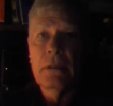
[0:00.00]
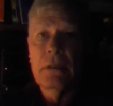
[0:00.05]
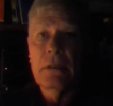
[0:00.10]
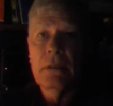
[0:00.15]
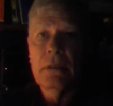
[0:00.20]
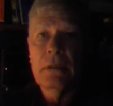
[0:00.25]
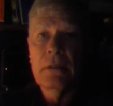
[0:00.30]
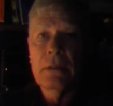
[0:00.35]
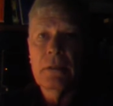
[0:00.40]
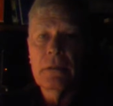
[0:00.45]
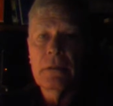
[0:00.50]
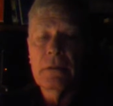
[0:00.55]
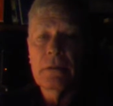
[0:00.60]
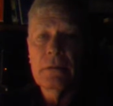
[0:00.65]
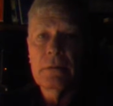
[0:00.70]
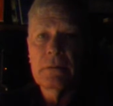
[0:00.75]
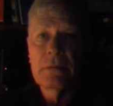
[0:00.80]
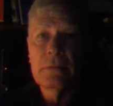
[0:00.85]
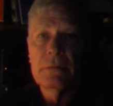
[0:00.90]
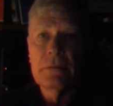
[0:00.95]
And
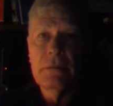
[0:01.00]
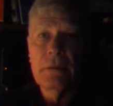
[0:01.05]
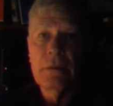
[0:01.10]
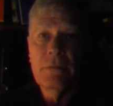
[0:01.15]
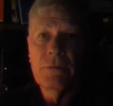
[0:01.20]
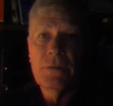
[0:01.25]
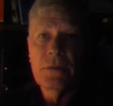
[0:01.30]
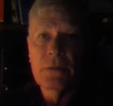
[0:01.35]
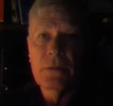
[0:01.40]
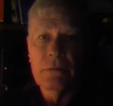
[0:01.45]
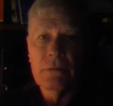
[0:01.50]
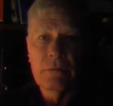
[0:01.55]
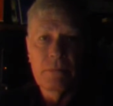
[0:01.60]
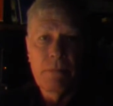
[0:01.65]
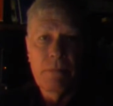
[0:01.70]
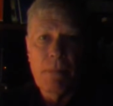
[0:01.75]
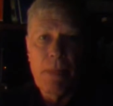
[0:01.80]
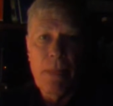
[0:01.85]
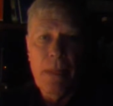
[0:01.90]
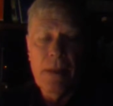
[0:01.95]
if you're
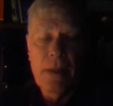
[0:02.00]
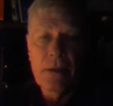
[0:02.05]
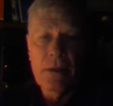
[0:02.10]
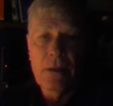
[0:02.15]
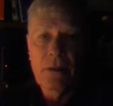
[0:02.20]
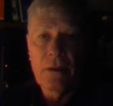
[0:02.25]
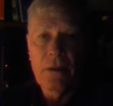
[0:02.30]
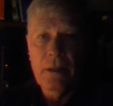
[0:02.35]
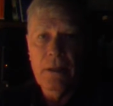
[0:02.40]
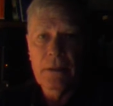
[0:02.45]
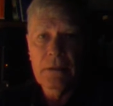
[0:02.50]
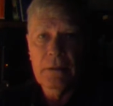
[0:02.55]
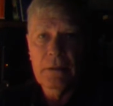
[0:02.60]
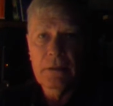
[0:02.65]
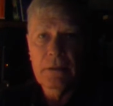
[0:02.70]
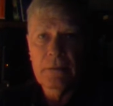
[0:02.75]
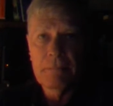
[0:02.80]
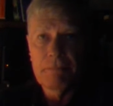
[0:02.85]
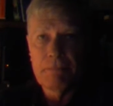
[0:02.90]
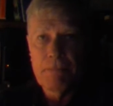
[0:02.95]
in a car
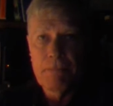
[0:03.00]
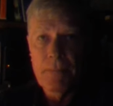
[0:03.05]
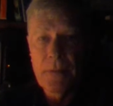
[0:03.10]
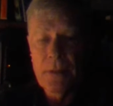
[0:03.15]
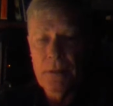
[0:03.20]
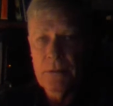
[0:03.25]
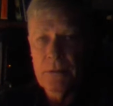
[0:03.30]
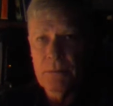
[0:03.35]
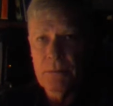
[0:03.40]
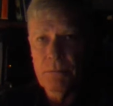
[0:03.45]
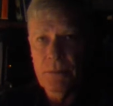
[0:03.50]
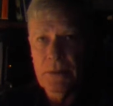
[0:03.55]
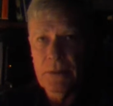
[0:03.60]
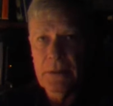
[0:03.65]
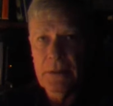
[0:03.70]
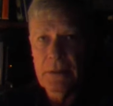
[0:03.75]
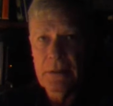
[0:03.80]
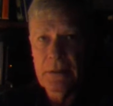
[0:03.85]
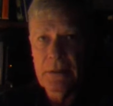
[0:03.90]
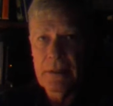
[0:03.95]
accident and you're
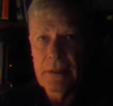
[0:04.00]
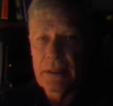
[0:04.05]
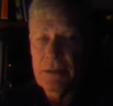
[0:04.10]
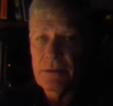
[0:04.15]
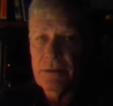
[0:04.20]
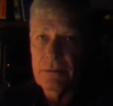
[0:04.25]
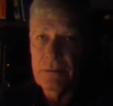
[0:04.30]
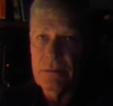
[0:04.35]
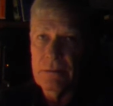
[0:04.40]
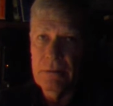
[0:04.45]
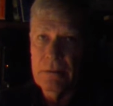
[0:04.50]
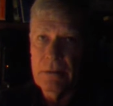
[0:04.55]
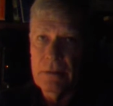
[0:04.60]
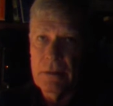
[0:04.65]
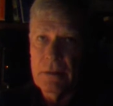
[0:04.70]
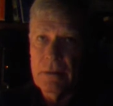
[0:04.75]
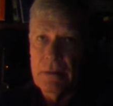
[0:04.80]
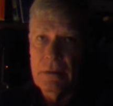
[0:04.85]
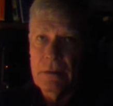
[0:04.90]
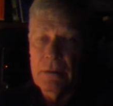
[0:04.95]
bleeding to death,
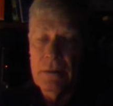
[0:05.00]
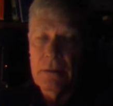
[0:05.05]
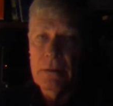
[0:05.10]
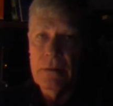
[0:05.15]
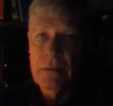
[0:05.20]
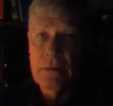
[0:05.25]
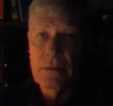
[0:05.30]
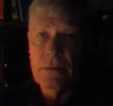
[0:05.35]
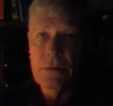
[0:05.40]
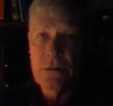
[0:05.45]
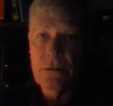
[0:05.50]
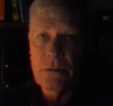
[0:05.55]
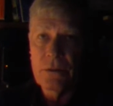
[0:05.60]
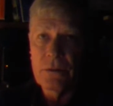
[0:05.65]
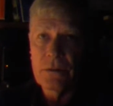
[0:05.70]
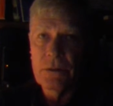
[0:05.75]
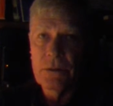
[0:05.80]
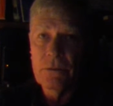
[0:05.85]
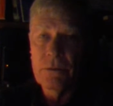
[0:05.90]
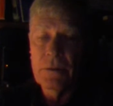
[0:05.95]
you
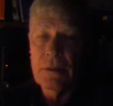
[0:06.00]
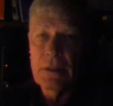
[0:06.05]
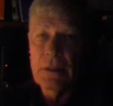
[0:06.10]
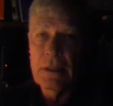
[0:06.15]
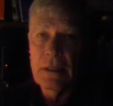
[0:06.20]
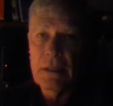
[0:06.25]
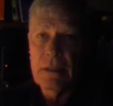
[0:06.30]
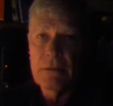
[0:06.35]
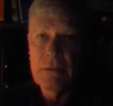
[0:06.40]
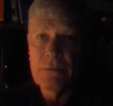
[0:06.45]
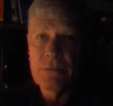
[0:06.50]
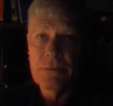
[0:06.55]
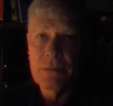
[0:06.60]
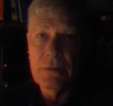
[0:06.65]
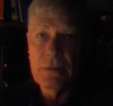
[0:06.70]
certainly want to have